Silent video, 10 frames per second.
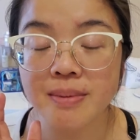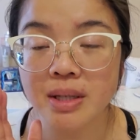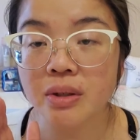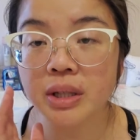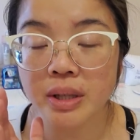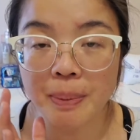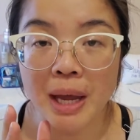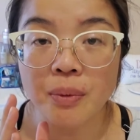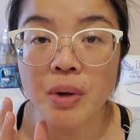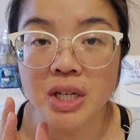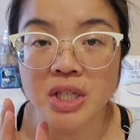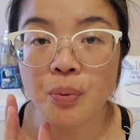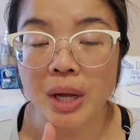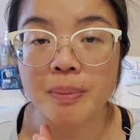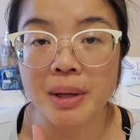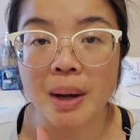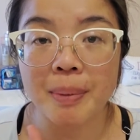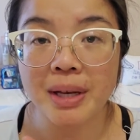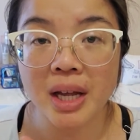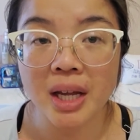The pain will actually wake me up
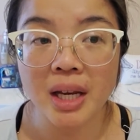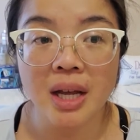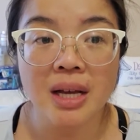at night.